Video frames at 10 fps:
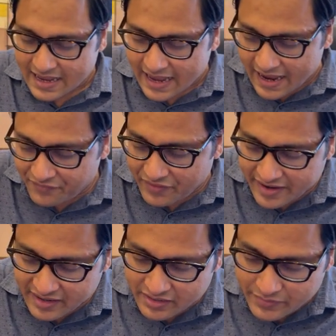And
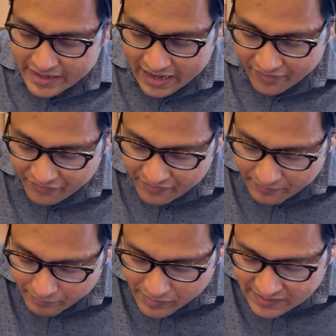finally, we have
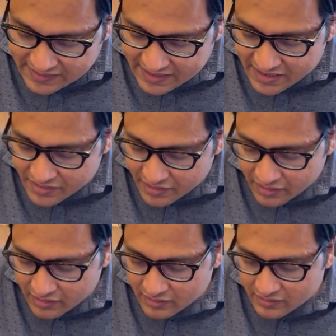BC
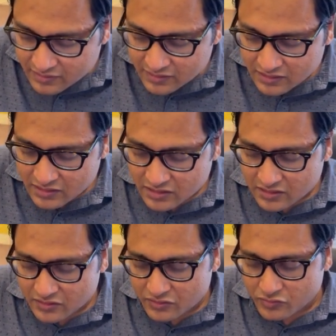here.
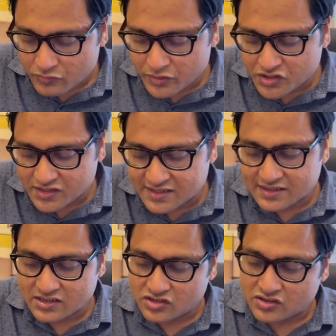which is
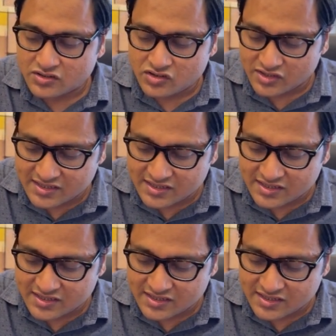just